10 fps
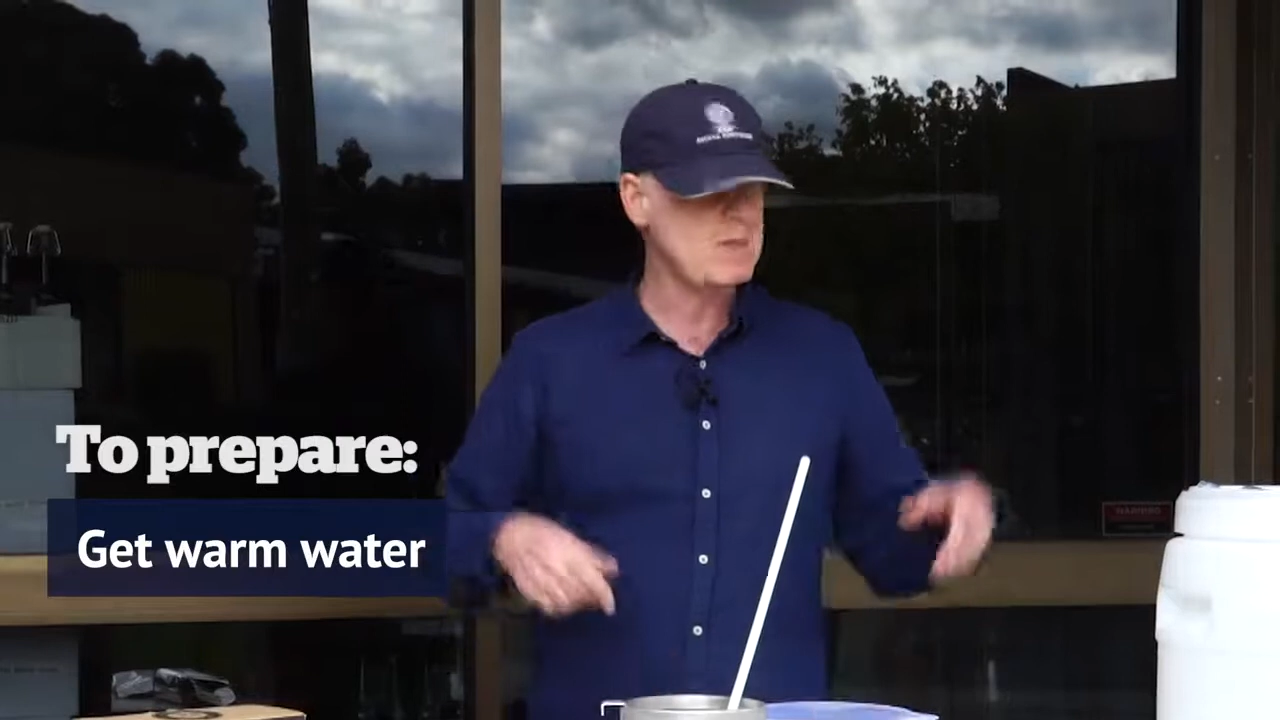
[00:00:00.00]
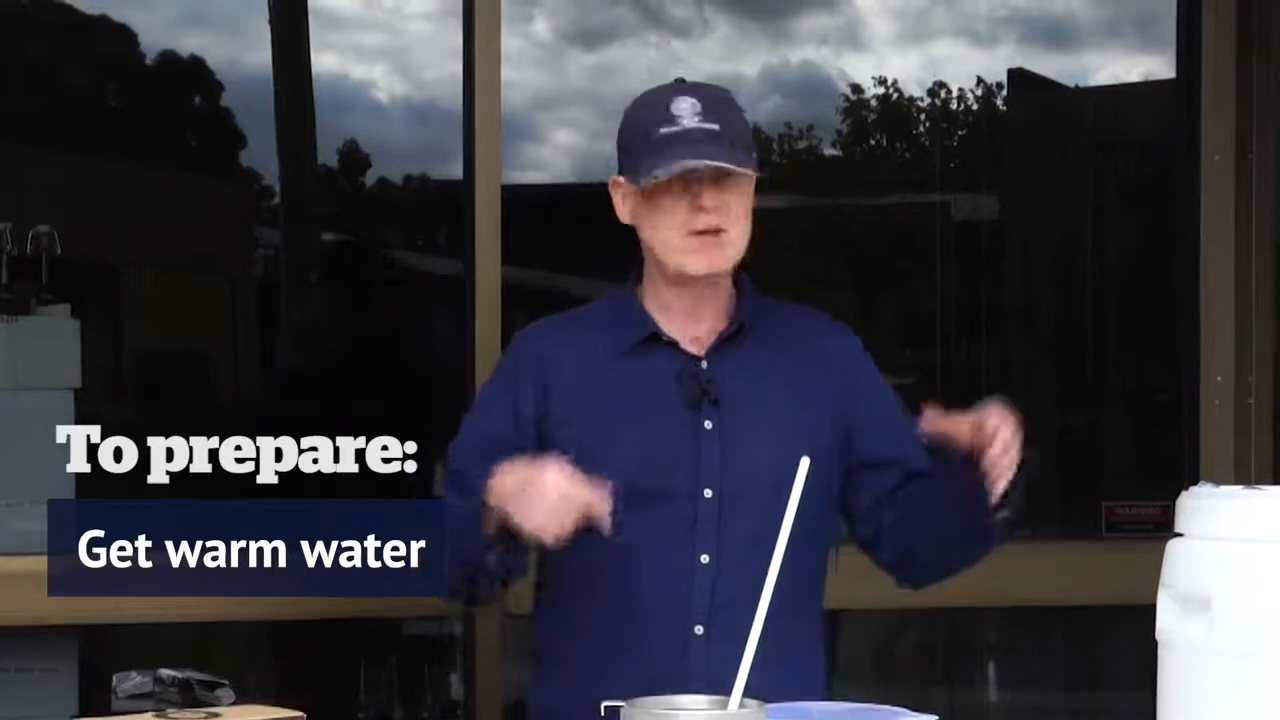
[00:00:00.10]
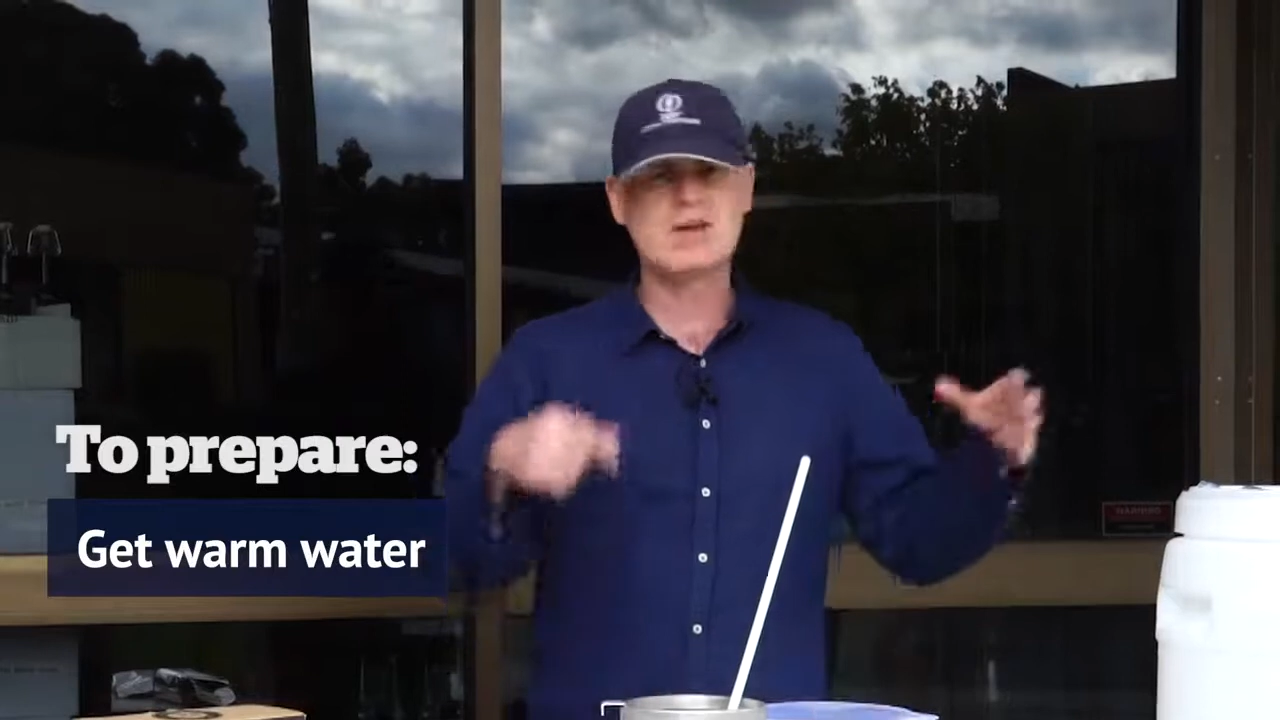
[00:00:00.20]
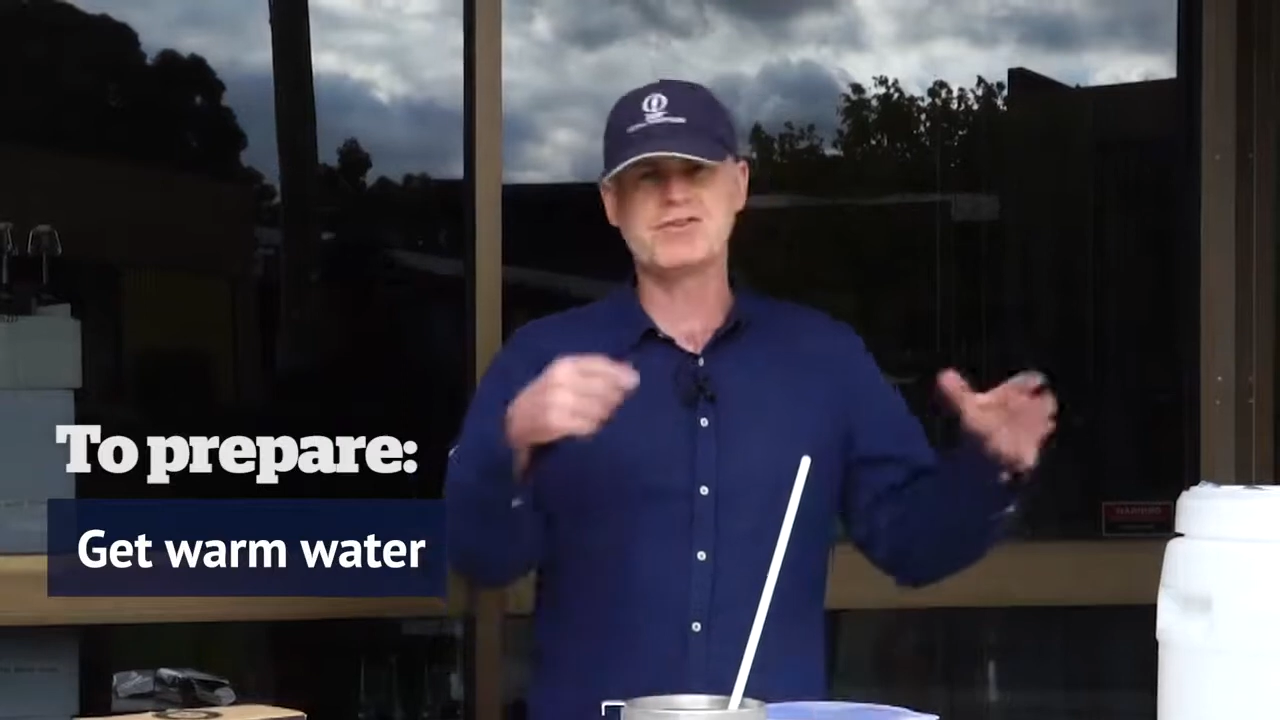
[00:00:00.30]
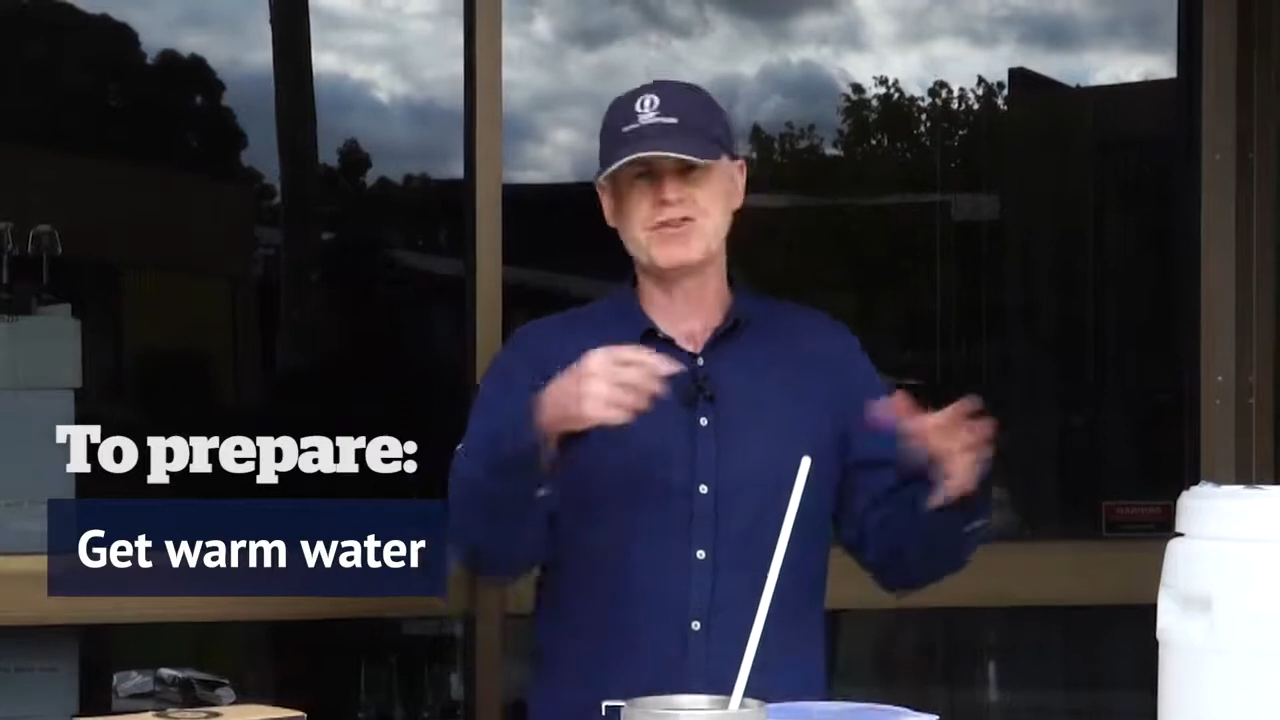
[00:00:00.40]
we're
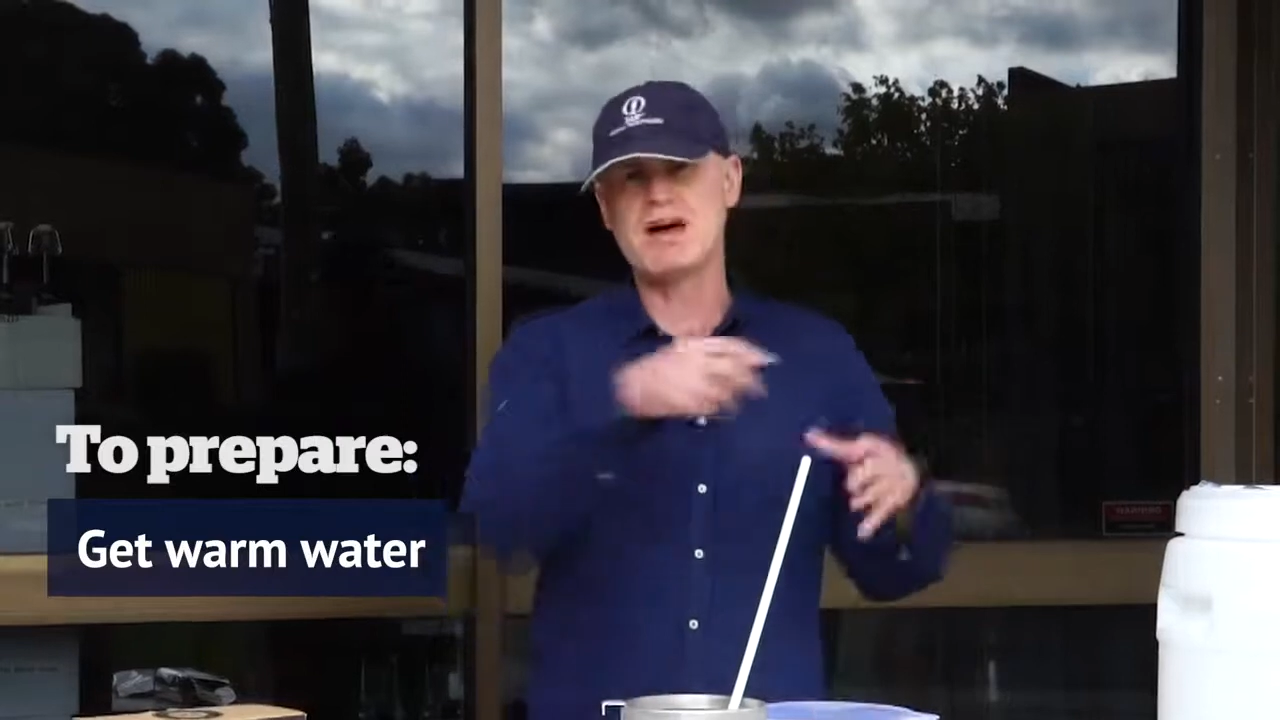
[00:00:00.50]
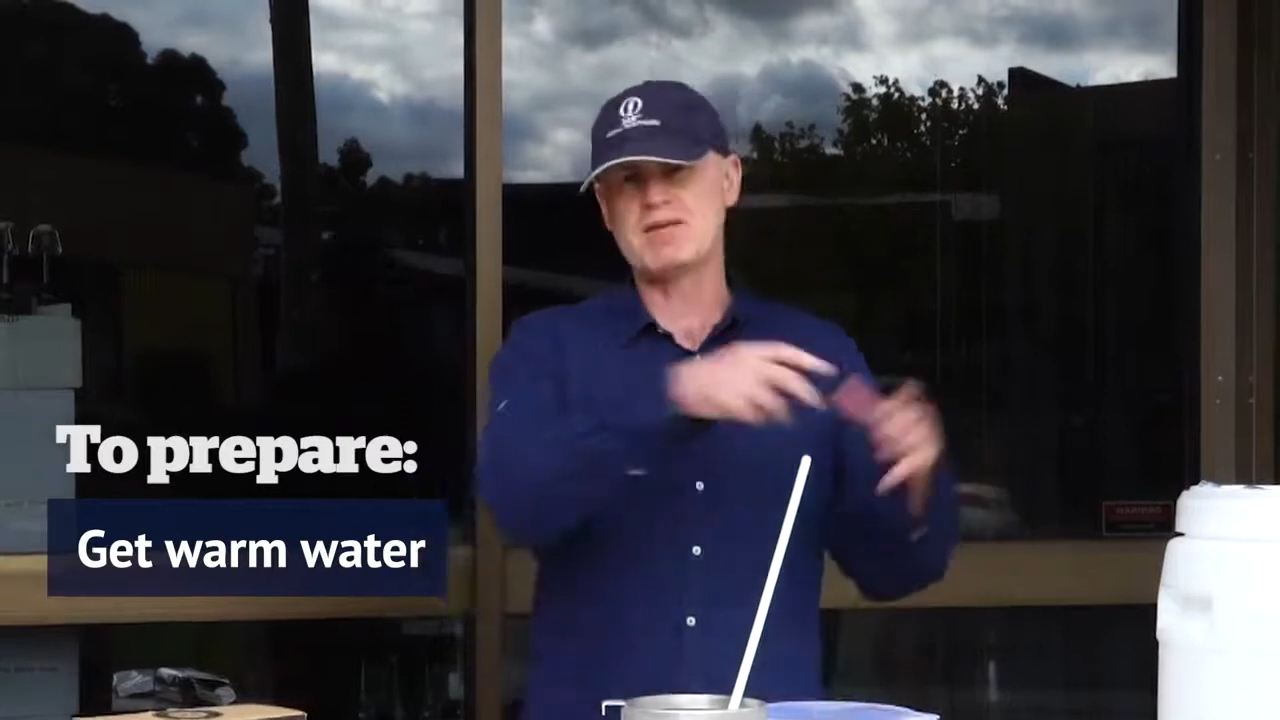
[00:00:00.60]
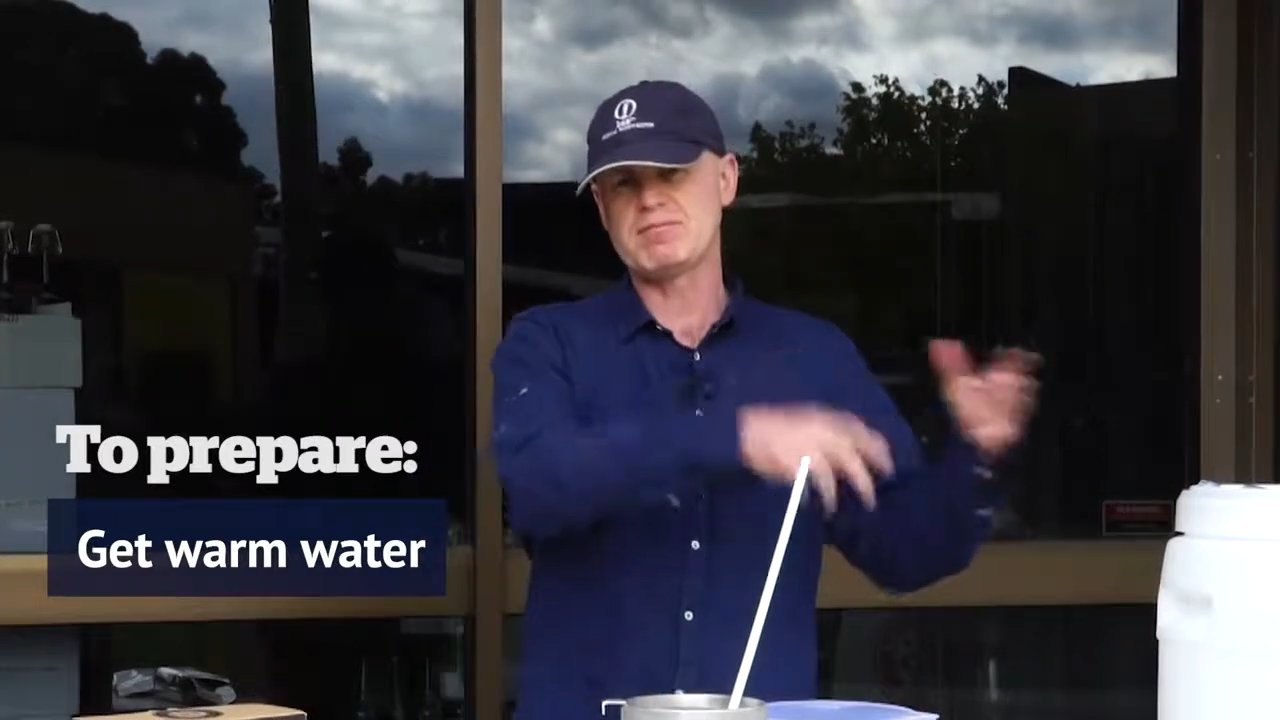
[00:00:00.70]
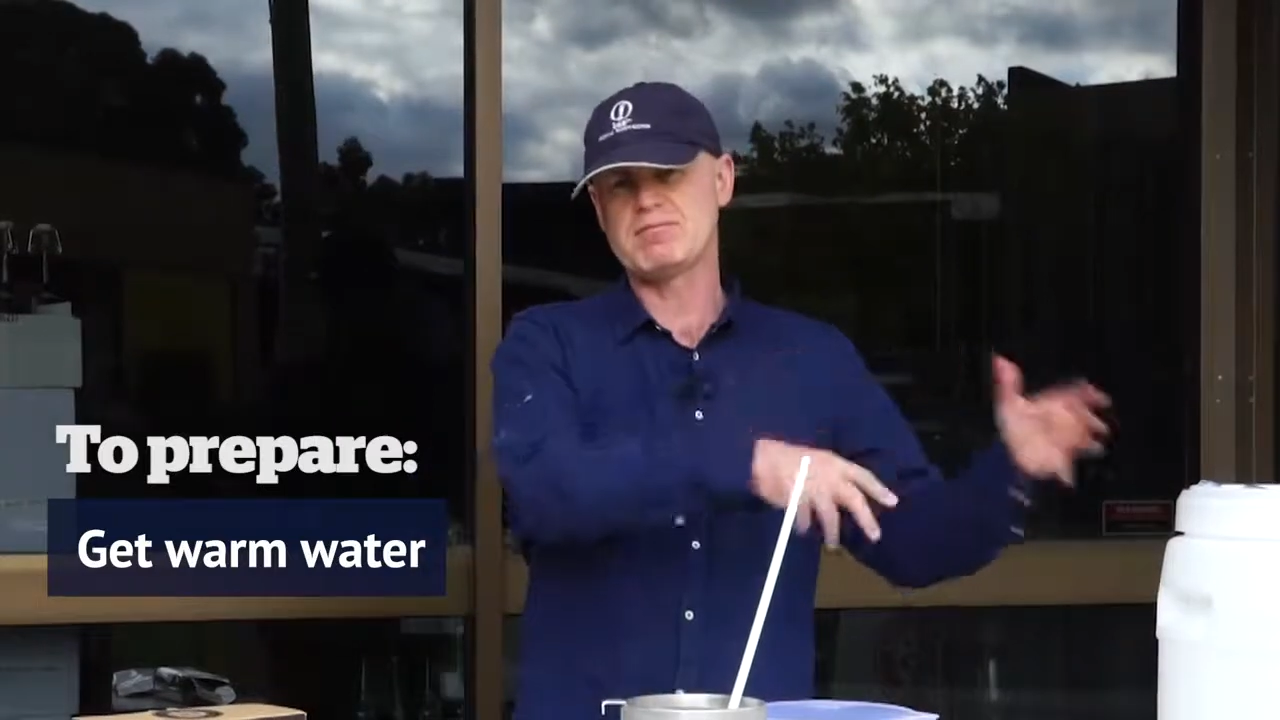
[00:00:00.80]
going to start